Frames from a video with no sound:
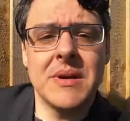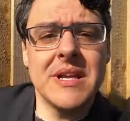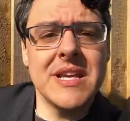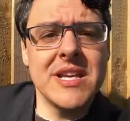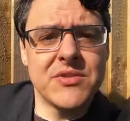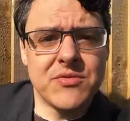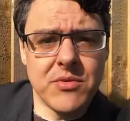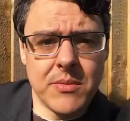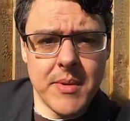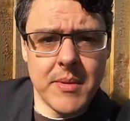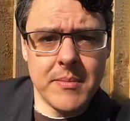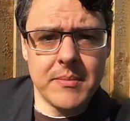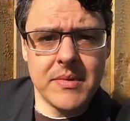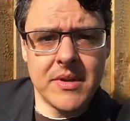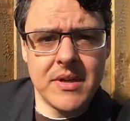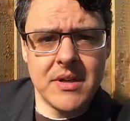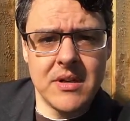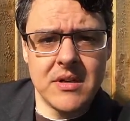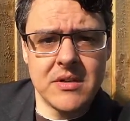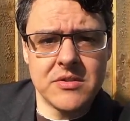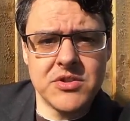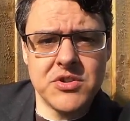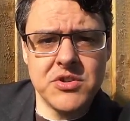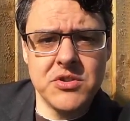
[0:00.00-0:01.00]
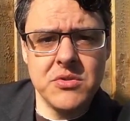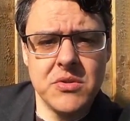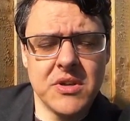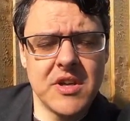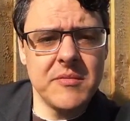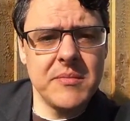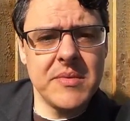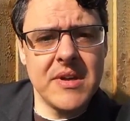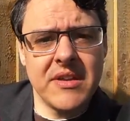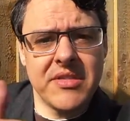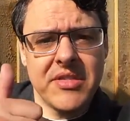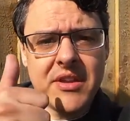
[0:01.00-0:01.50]
Please remember to
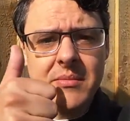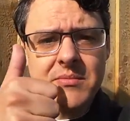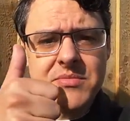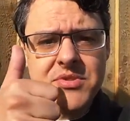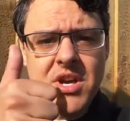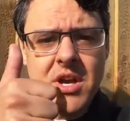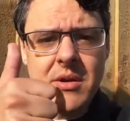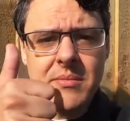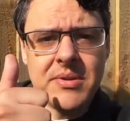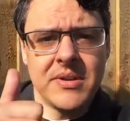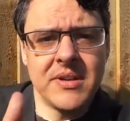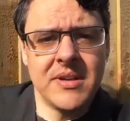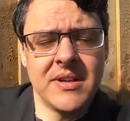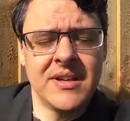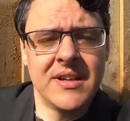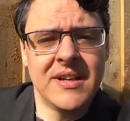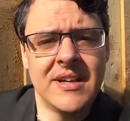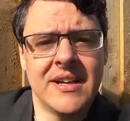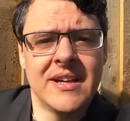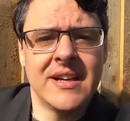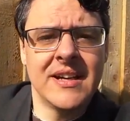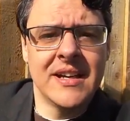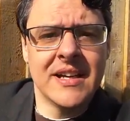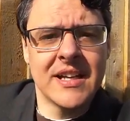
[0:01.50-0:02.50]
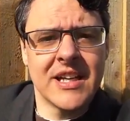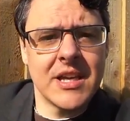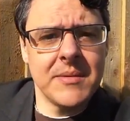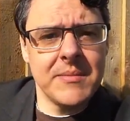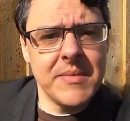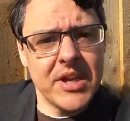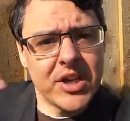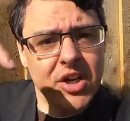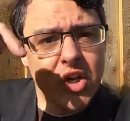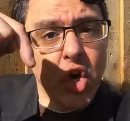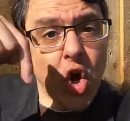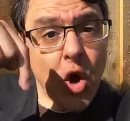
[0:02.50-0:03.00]
give me a thumbs up,
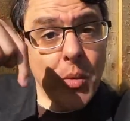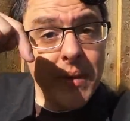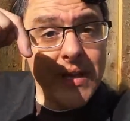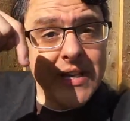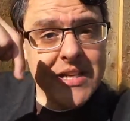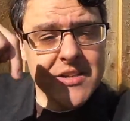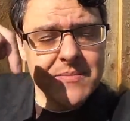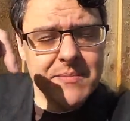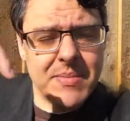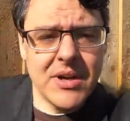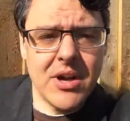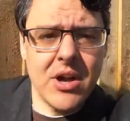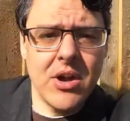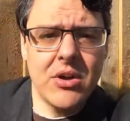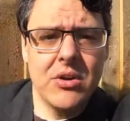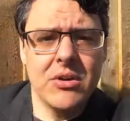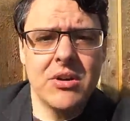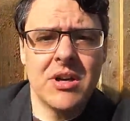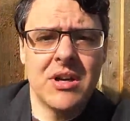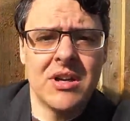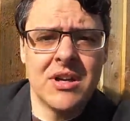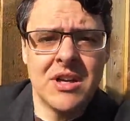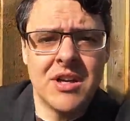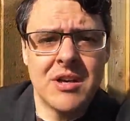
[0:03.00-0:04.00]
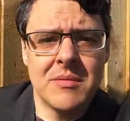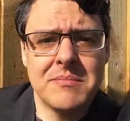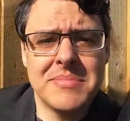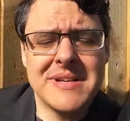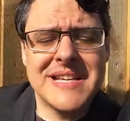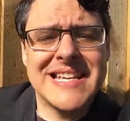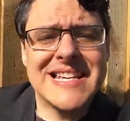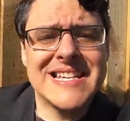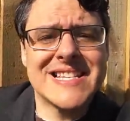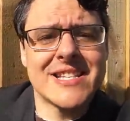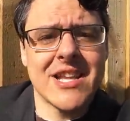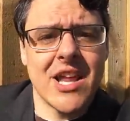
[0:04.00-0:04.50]
give me a comment below,
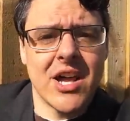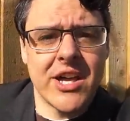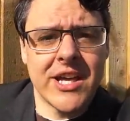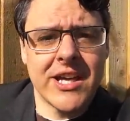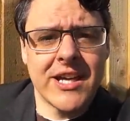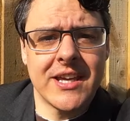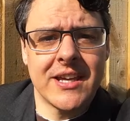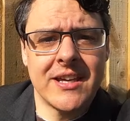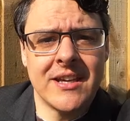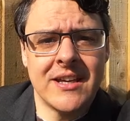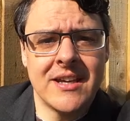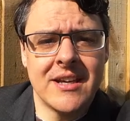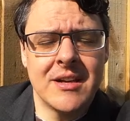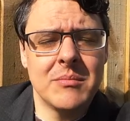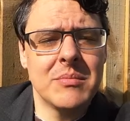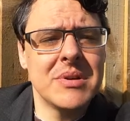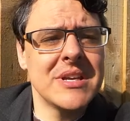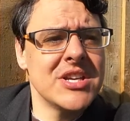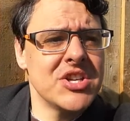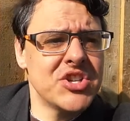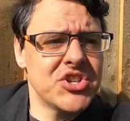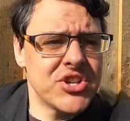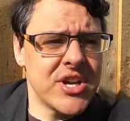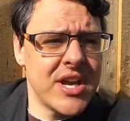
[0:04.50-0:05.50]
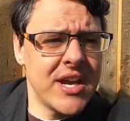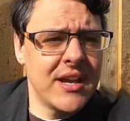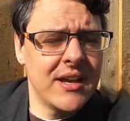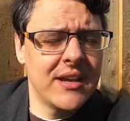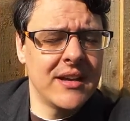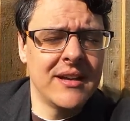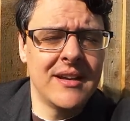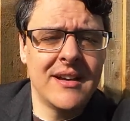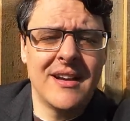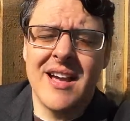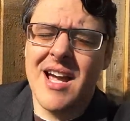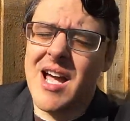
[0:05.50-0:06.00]
please like, please share,
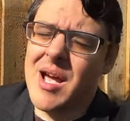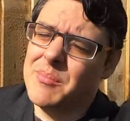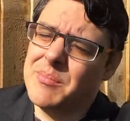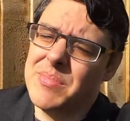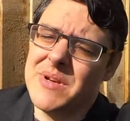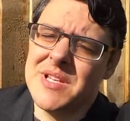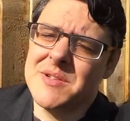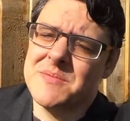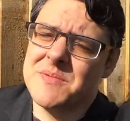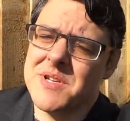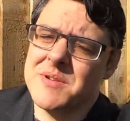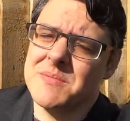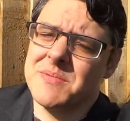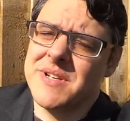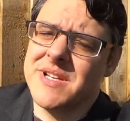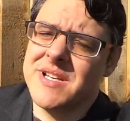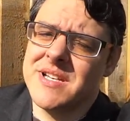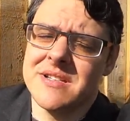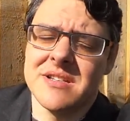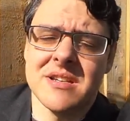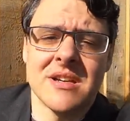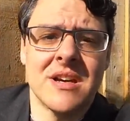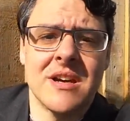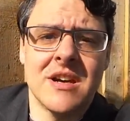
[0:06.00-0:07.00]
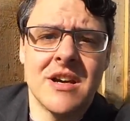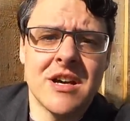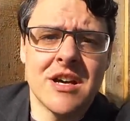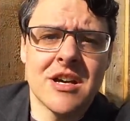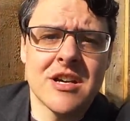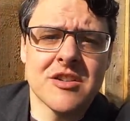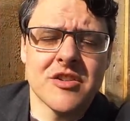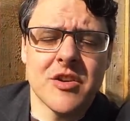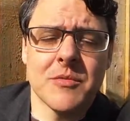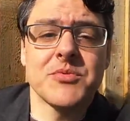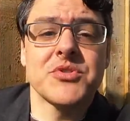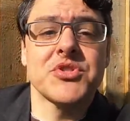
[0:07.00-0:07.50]
and please, please, please
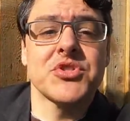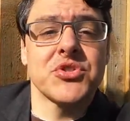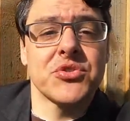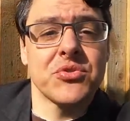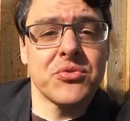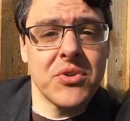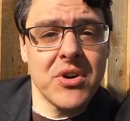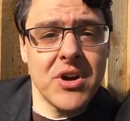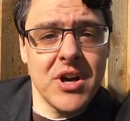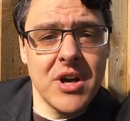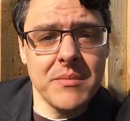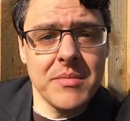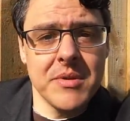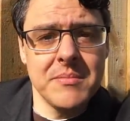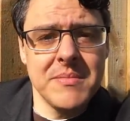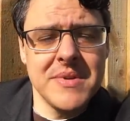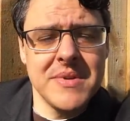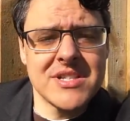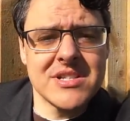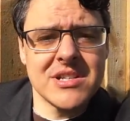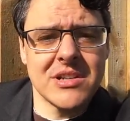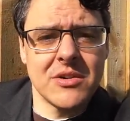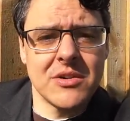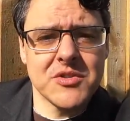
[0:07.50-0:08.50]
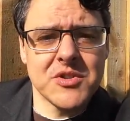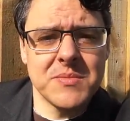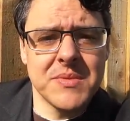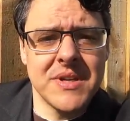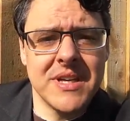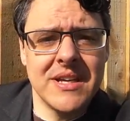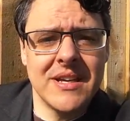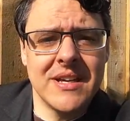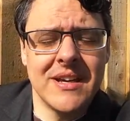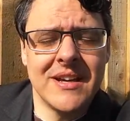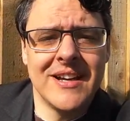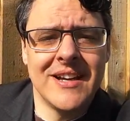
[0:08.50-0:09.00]
subscribe. It means a lot to
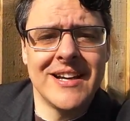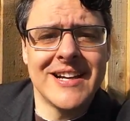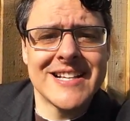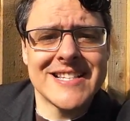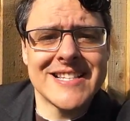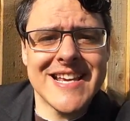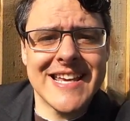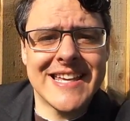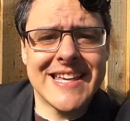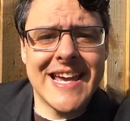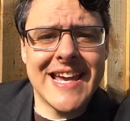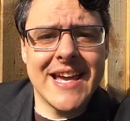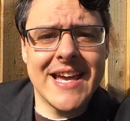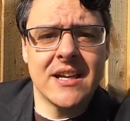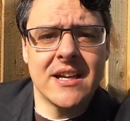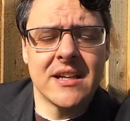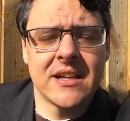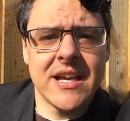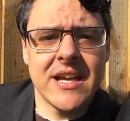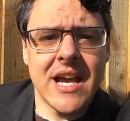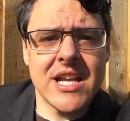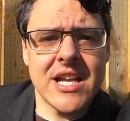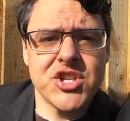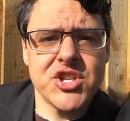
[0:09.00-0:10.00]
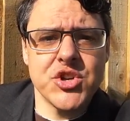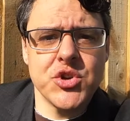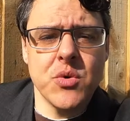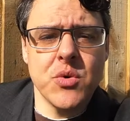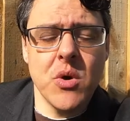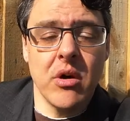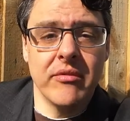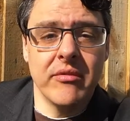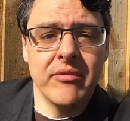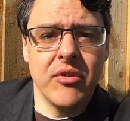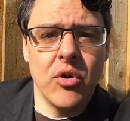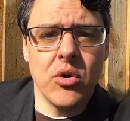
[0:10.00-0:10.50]
me. Take care. Catch you
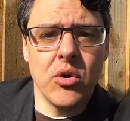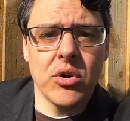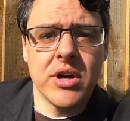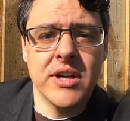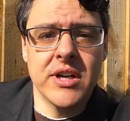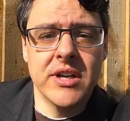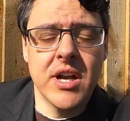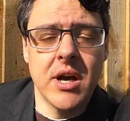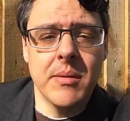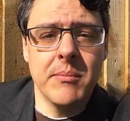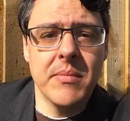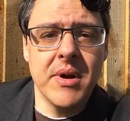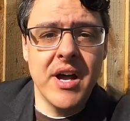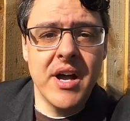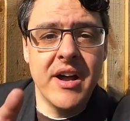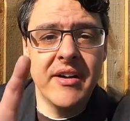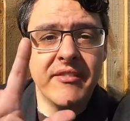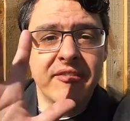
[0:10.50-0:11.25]
on vlog number